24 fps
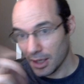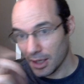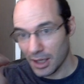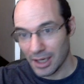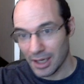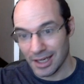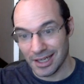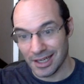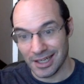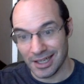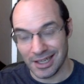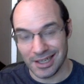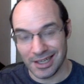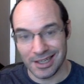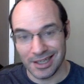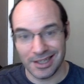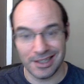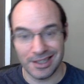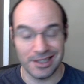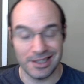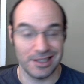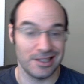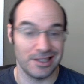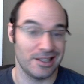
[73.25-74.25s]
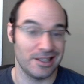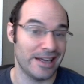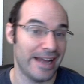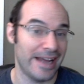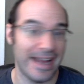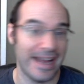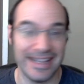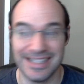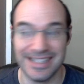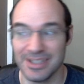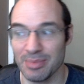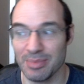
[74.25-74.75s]

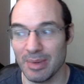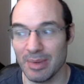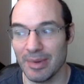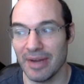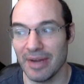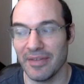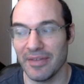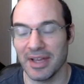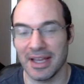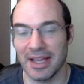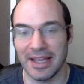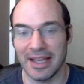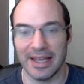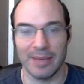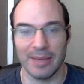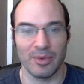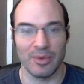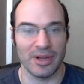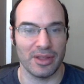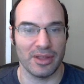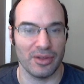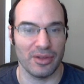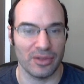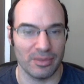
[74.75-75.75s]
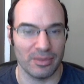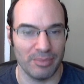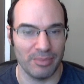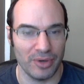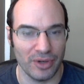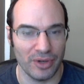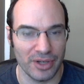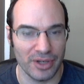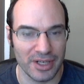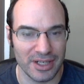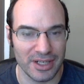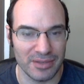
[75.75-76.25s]
I just remember having a game where I took the
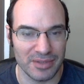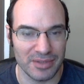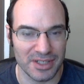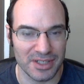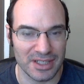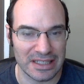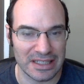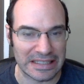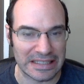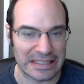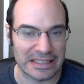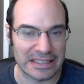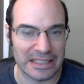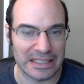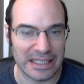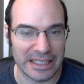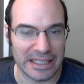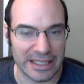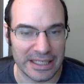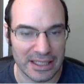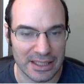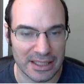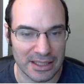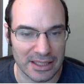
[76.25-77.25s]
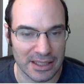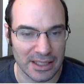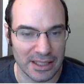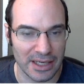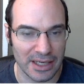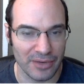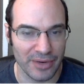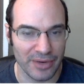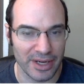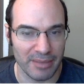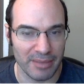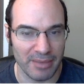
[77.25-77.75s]
pawn and it was like not
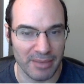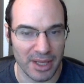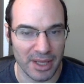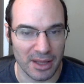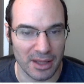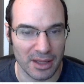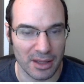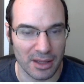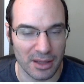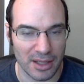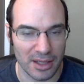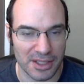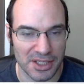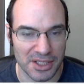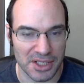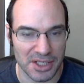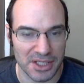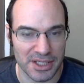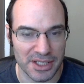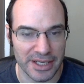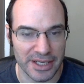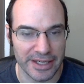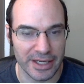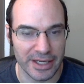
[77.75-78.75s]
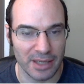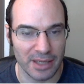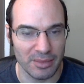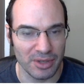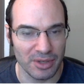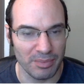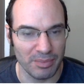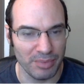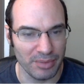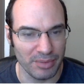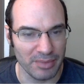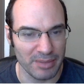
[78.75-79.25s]
recommended, let's just say. I'm gonna
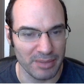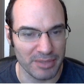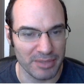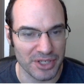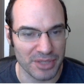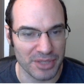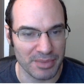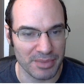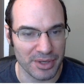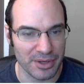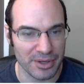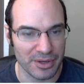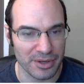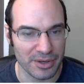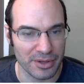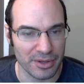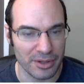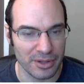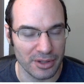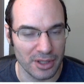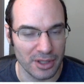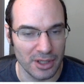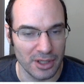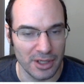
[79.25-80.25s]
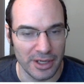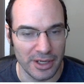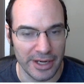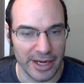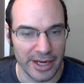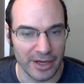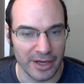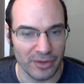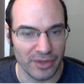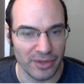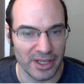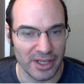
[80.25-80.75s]
put my bishop here and
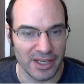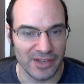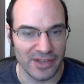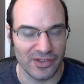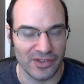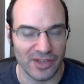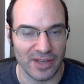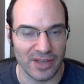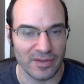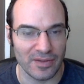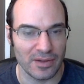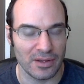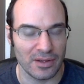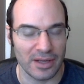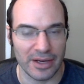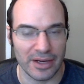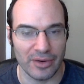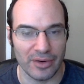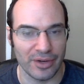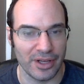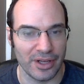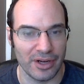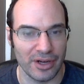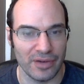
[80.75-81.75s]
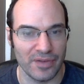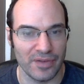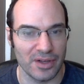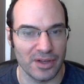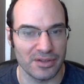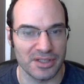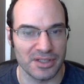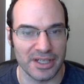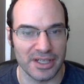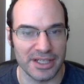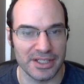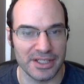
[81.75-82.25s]
go knight e7. I don't care if he
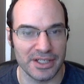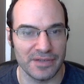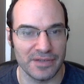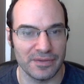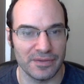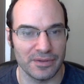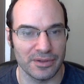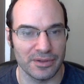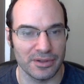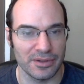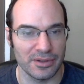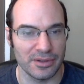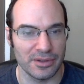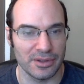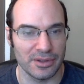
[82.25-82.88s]
goes knight c4.